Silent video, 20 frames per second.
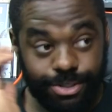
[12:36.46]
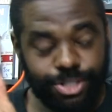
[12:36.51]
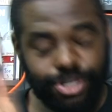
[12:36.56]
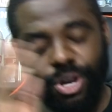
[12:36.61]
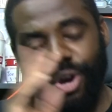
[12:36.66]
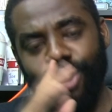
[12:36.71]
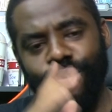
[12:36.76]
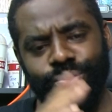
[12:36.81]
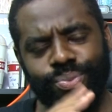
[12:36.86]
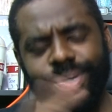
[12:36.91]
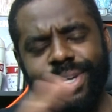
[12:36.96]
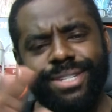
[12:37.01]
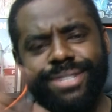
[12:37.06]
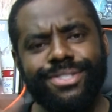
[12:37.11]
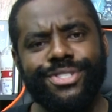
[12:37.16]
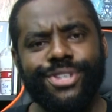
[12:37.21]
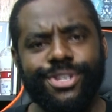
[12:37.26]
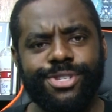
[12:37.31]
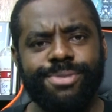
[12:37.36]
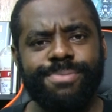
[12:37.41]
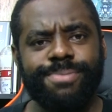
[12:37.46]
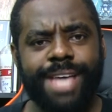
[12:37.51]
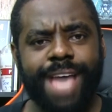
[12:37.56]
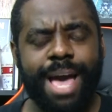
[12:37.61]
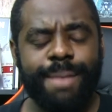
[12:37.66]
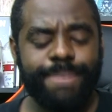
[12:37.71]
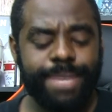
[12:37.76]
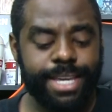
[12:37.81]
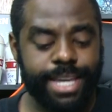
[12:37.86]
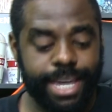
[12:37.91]
So we took some
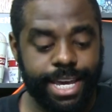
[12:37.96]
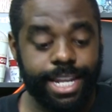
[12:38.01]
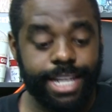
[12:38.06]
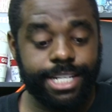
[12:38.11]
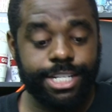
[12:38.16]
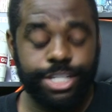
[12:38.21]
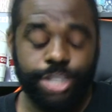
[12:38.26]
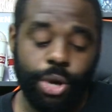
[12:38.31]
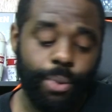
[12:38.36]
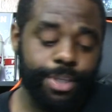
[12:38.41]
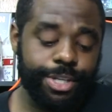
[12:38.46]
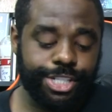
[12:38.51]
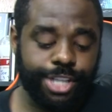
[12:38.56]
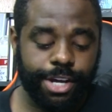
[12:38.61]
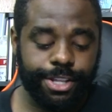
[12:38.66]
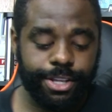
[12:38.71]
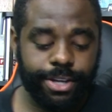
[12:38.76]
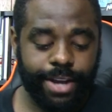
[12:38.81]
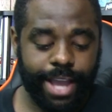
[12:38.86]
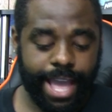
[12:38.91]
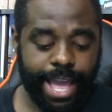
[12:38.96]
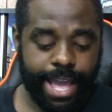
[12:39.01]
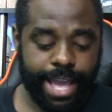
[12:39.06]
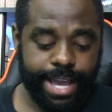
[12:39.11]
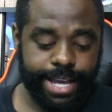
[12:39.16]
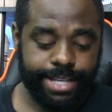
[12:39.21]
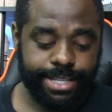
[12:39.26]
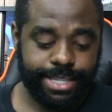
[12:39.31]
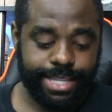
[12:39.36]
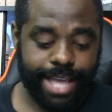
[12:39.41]
time in getting to know each other
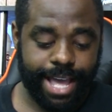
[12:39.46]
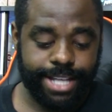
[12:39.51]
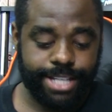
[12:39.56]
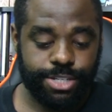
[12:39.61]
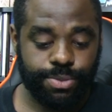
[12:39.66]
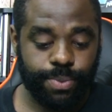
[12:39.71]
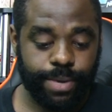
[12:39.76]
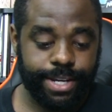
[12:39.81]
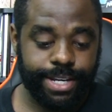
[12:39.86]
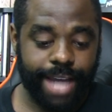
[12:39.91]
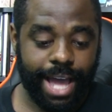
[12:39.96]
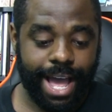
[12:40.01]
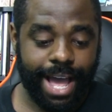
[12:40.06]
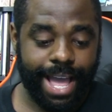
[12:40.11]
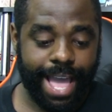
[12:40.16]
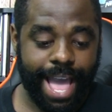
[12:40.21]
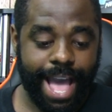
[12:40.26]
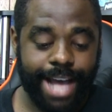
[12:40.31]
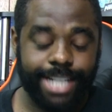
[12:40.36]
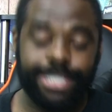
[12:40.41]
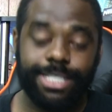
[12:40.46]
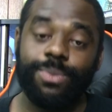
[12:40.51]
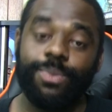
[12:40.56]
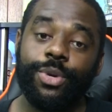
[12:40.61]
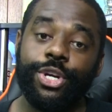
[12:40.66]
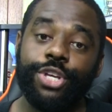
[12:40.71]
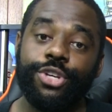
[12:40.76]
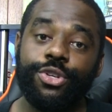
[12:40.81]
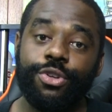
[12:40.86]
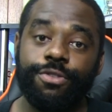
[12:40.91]
and that's when I asked him,
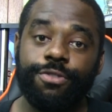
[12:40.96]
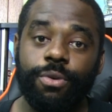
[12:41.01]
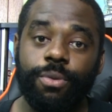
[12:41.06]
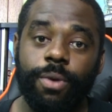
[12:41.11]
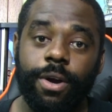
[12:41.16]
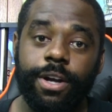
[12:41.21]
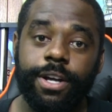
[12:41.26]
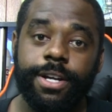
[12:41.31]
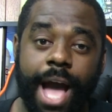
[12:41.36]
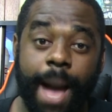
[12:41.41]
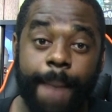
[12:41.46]
what do you do for work?